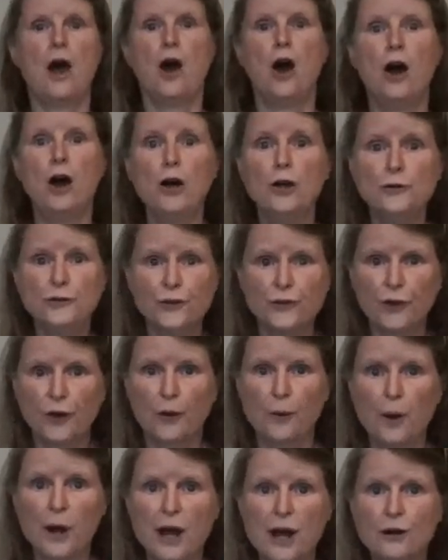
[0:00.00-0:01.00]

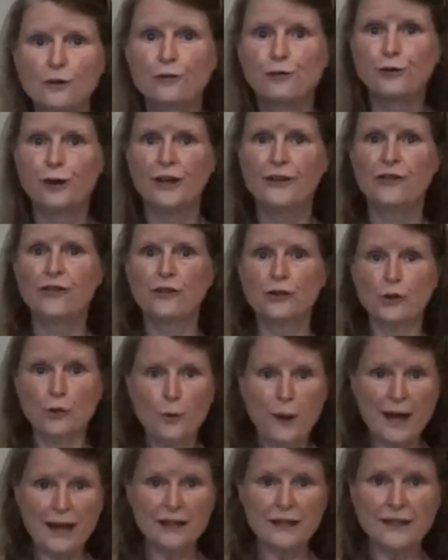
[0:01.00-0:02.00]
Also, our friends
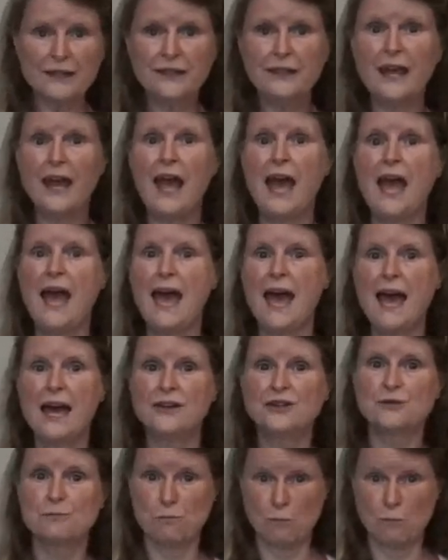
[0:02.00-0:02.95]
Llewellyn and